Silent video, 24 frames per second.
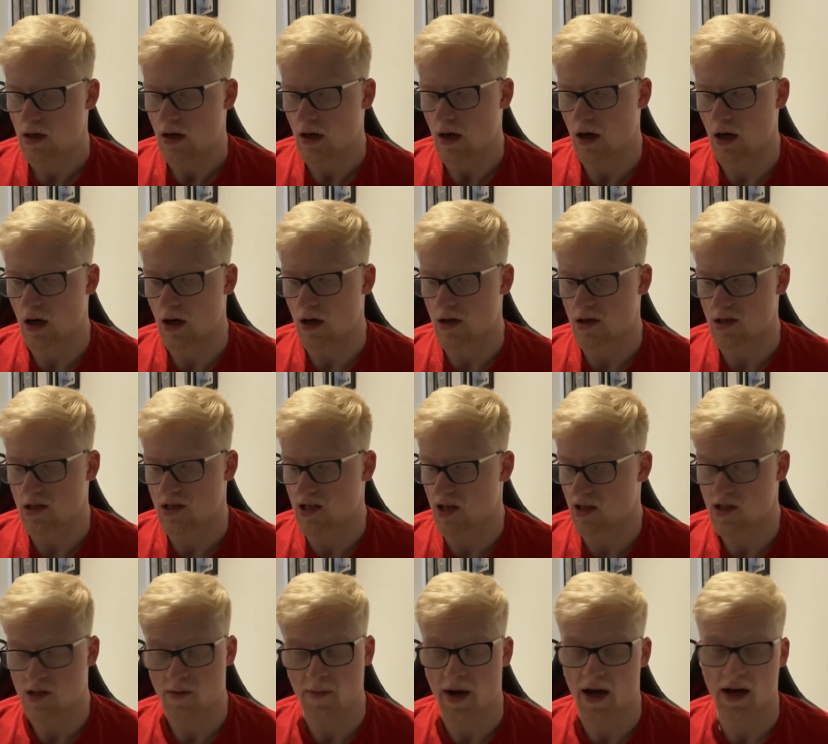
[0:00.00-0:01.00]
uh,
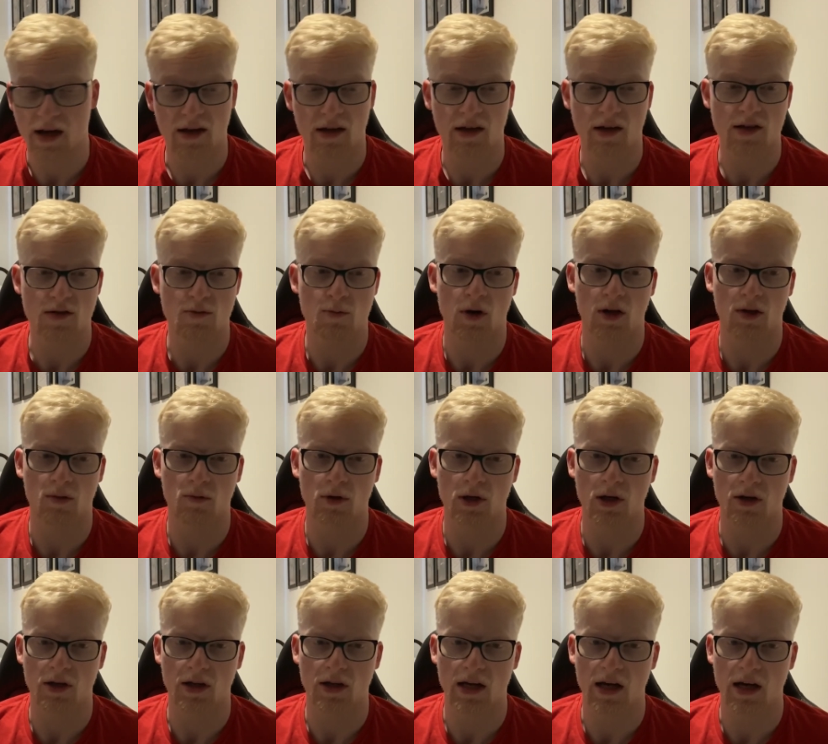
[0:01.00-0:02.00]
centre back is one we're
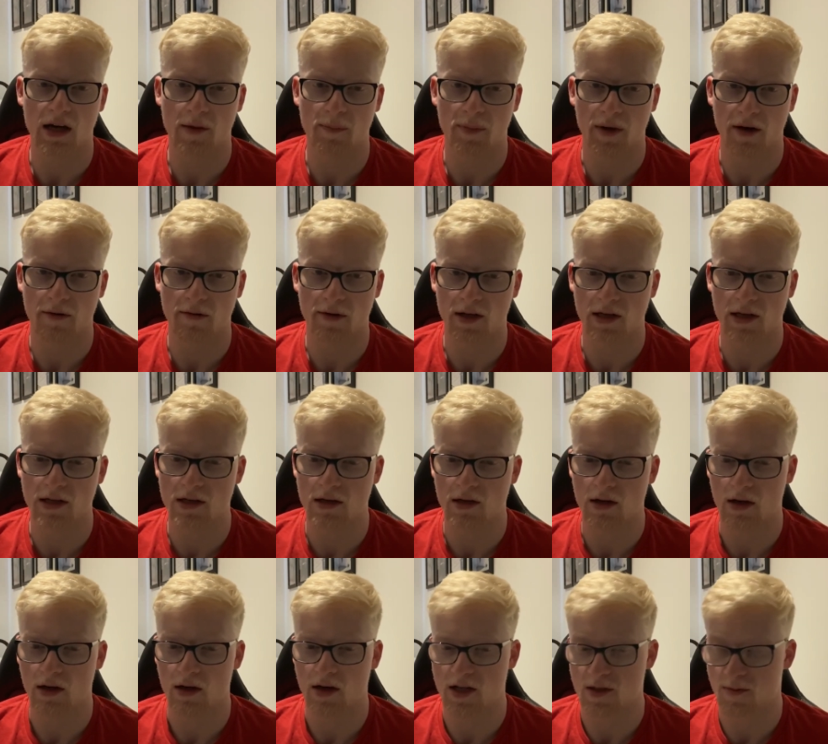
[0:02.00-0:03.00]
looking at apparently.
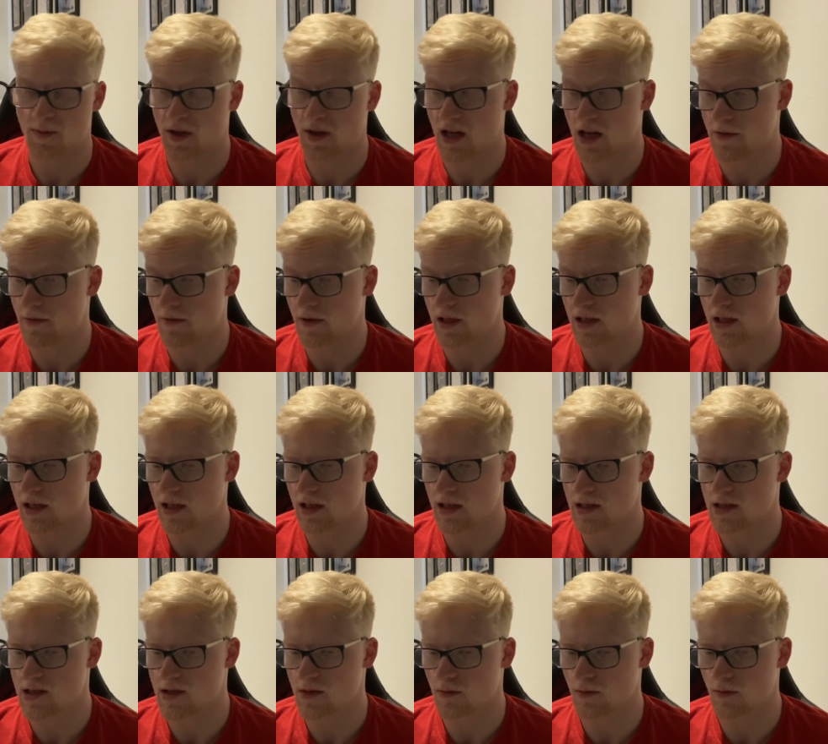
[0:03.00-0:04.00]
Uh, it's been heavily
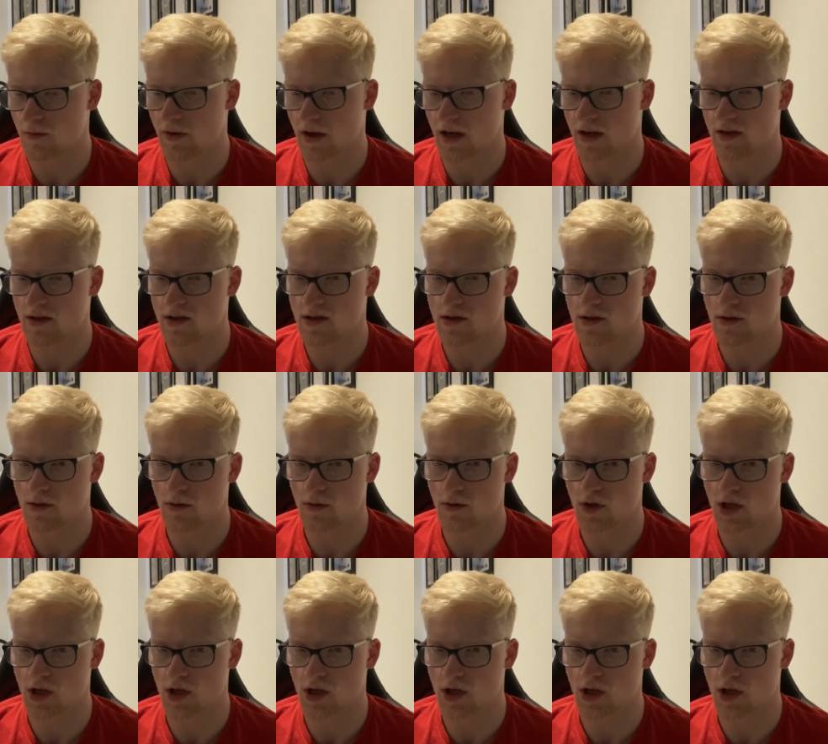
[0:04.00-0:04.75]
linked thanks to